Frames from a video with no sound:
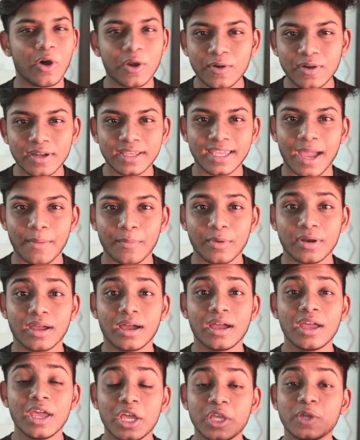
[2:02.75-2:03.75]
or on a
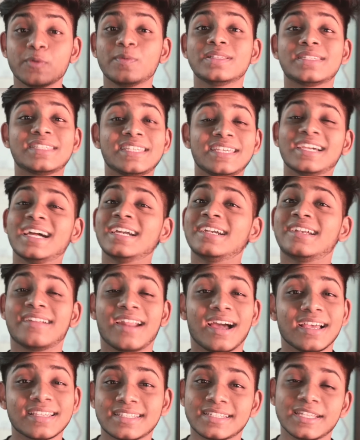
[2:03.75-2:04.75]
camera, you will see a
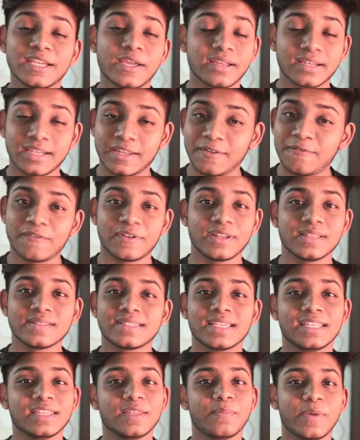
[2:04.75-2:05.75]
drastic
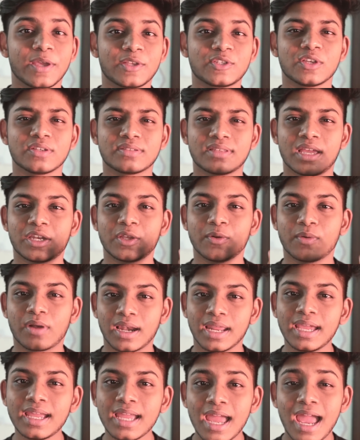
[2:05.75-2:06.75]
difference in the pictures that you
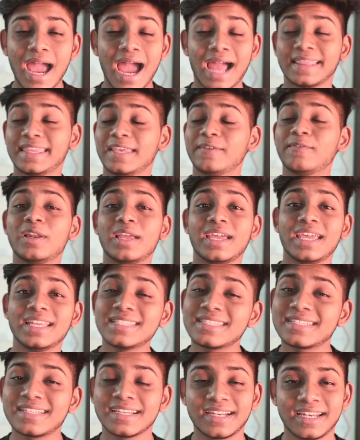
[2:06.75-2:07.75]
click, and they will
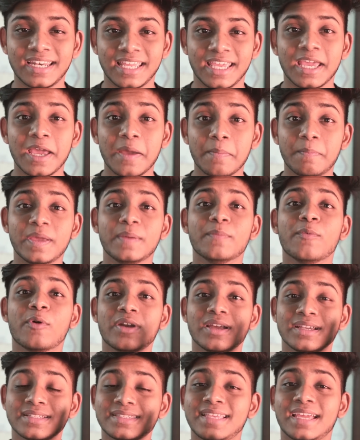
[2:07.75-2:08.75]
instantly be
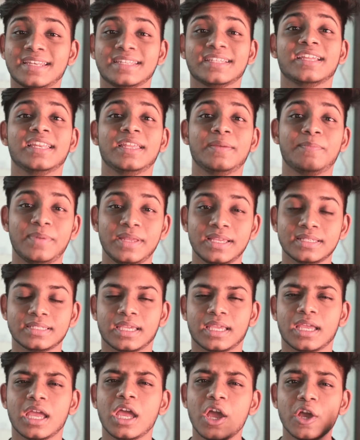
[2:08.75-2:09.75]
more aesthetically
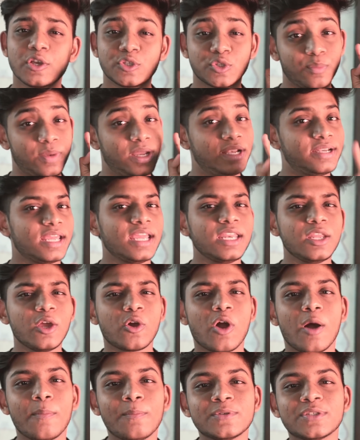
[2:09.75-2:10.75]
pleasing. So maintain
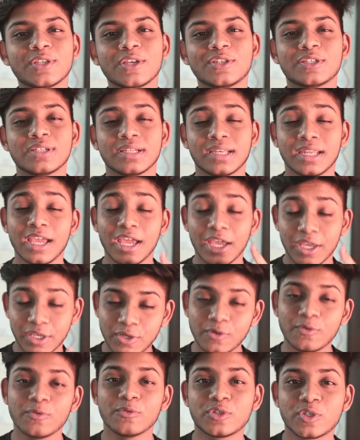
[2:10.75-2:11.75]
your composition,
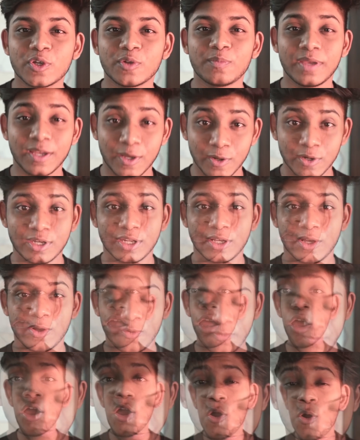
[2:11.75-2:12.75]
you should be good to
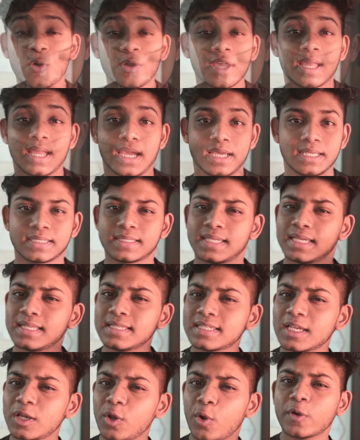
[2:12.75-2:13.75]
go. Okay guys,
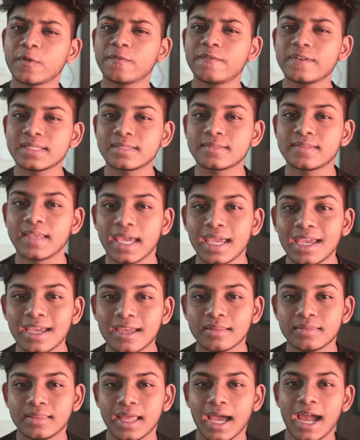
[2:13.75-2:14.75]
since a lot of us think
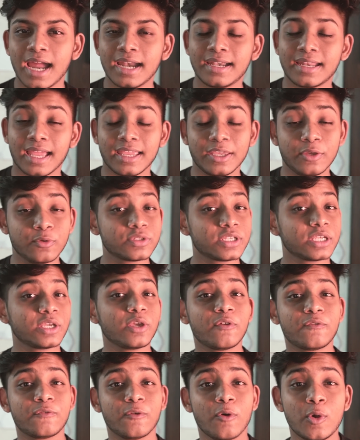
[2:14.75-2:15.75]
that using your
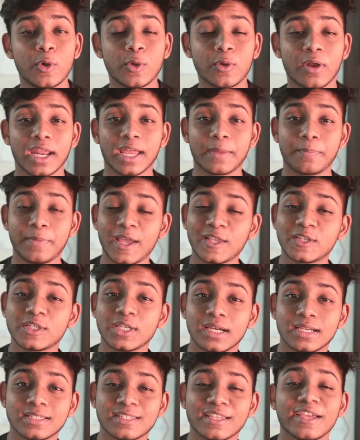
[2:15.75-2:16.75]
phone to click
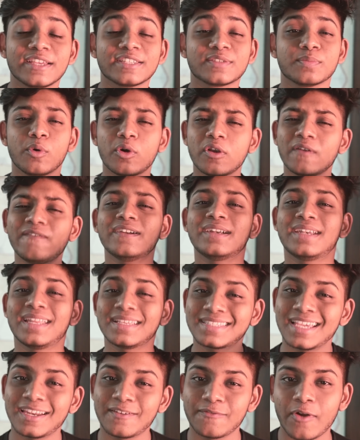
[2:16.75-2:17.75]
pictures is more of a
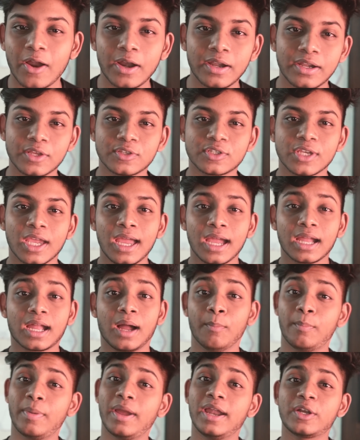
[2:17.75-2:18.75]
disadvantage
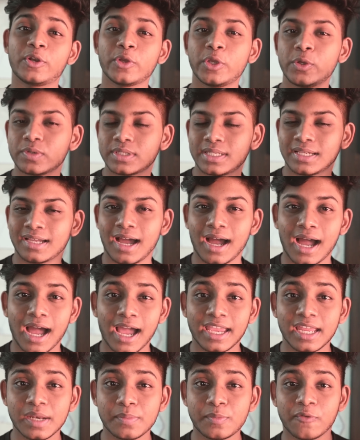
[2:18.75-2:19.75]
compared to using a
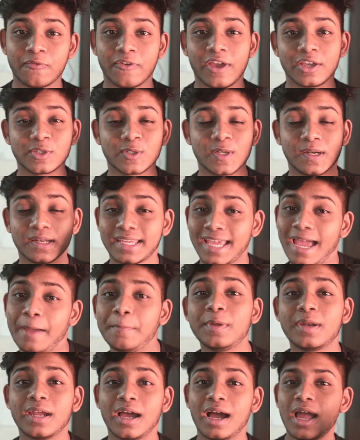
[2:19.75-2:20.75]
high-end professional
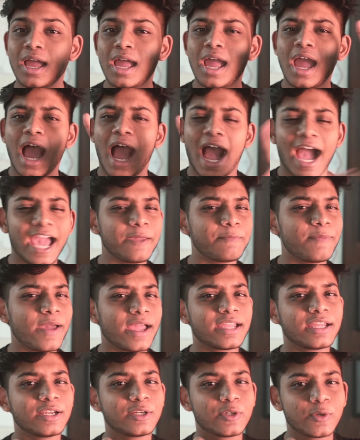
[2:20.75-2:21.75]
camera, I
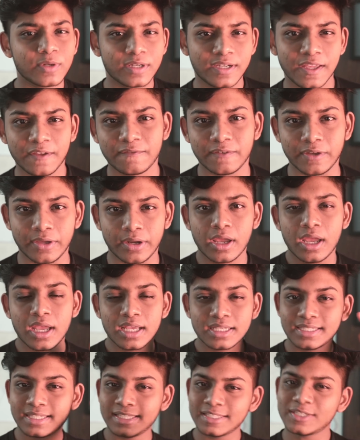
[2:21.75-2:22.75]
beg to differ.
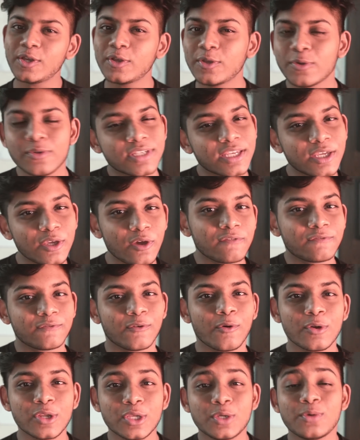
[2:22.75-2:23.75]
Since you're using your
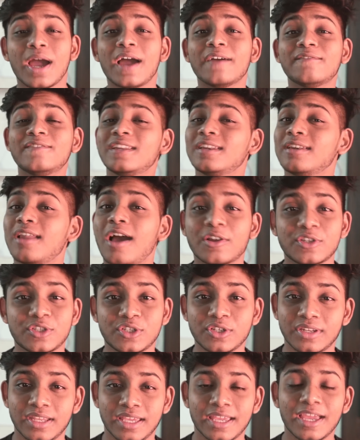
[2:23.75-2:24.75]
phone, you have the
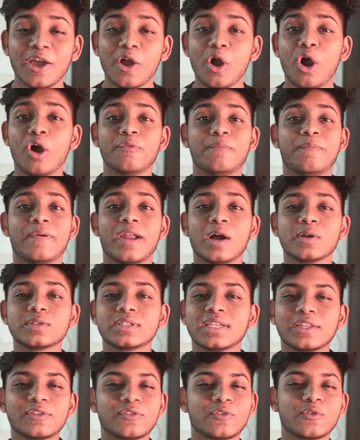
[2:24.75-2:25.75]
luxury of
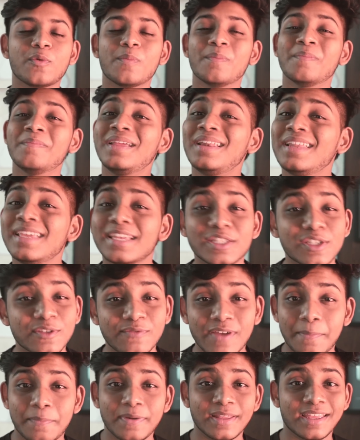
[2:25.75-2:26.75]
browsing through millions of
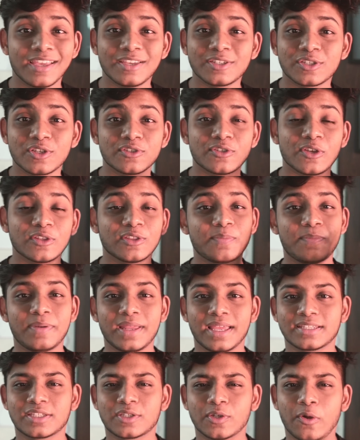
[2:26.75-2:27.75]
applications on the Play
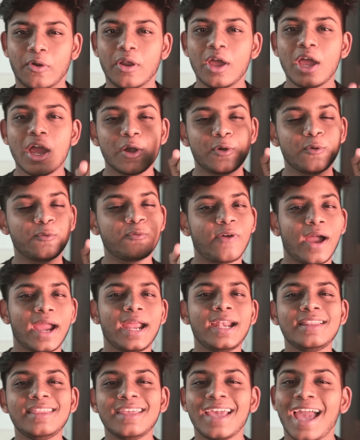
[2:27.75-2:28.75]
Store to
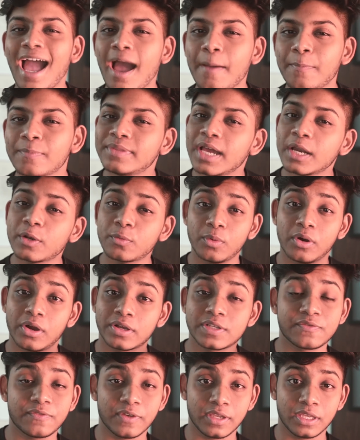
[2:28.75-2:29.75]
find the app that
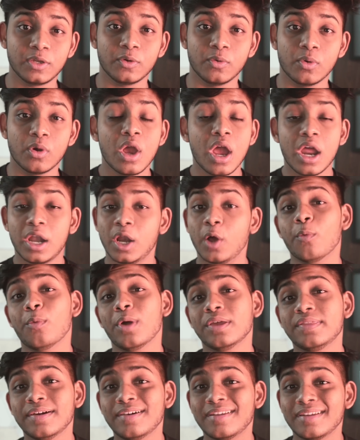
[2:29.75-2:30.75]
works for you. Now
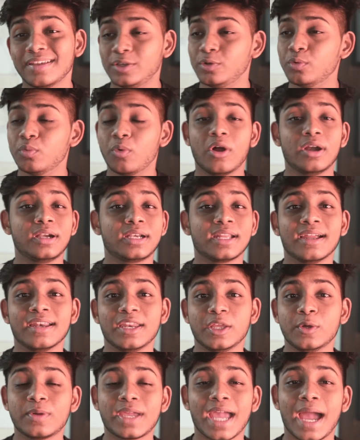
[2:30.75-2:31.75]
whether you want a
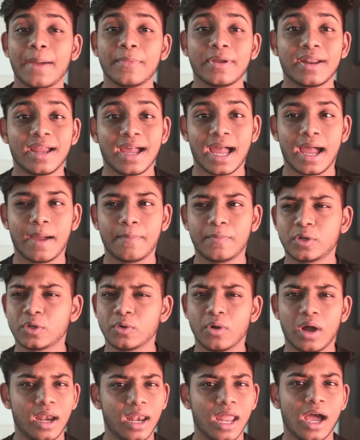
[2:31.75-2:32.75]
new camera app to
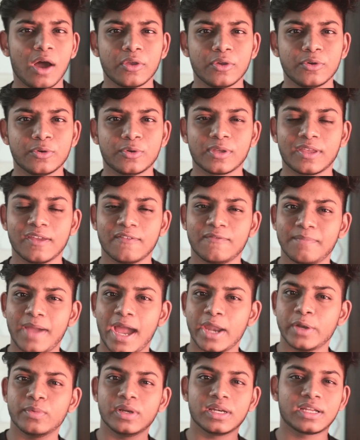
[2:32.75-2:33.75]
allow you to give
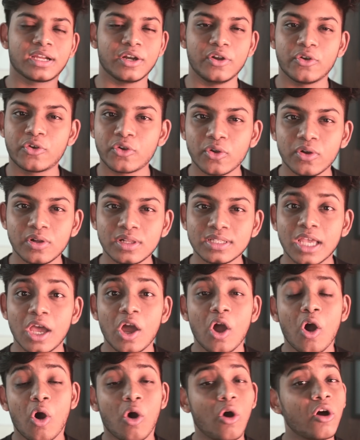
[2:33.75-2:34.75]
manual controls,
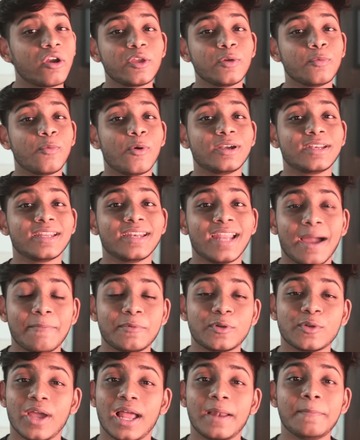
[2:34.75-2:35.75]
or you want an app
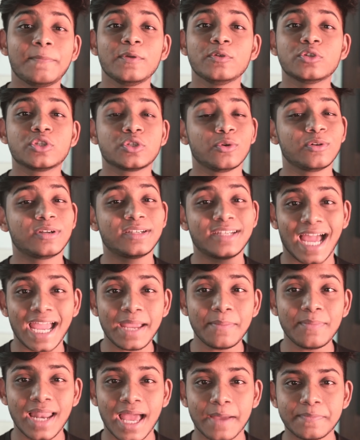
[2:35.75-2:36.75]
to help you shoot
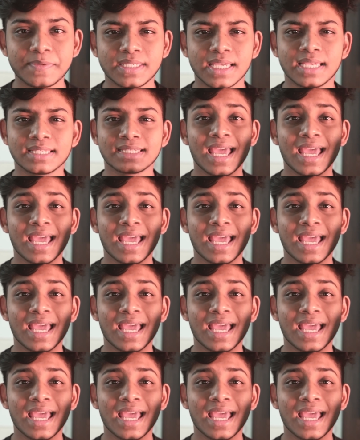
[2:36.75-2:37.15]
time lapses,